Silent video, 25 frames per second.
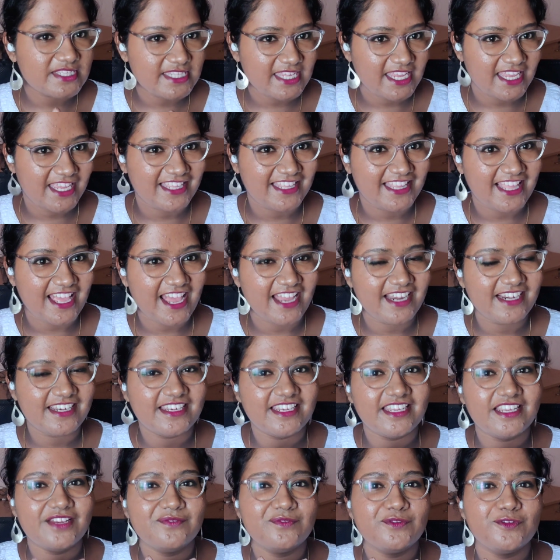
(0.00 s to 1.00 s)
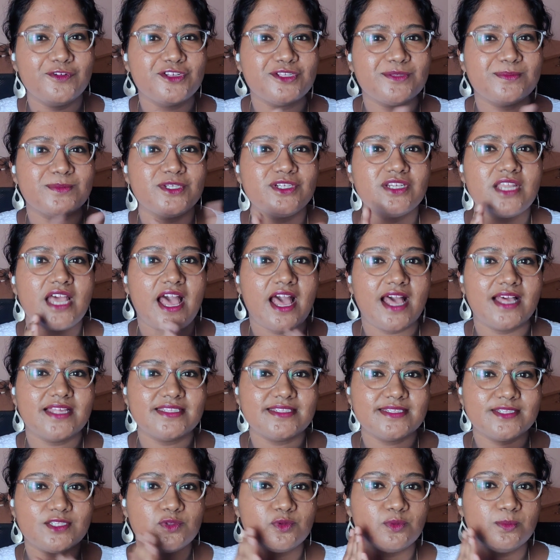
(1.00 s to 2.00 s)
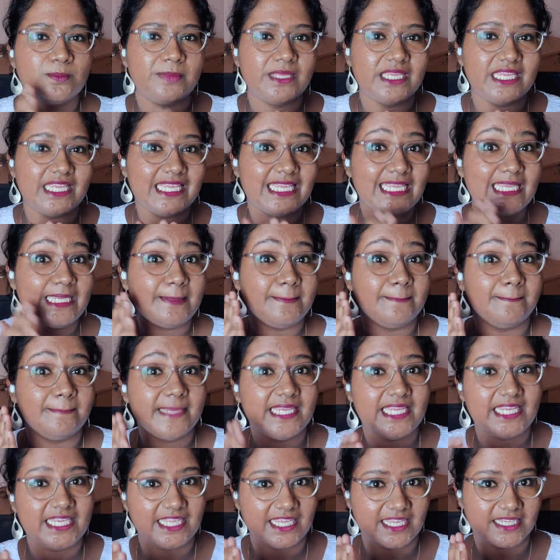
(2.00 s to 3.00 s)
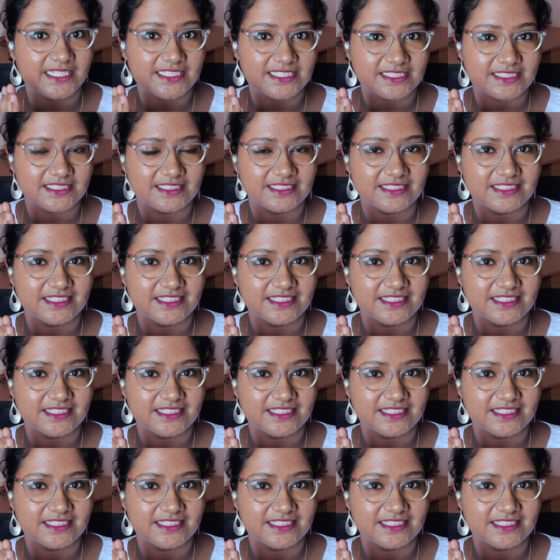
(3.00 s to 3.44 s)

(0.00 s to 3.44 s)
say that reinforcement has to be immediate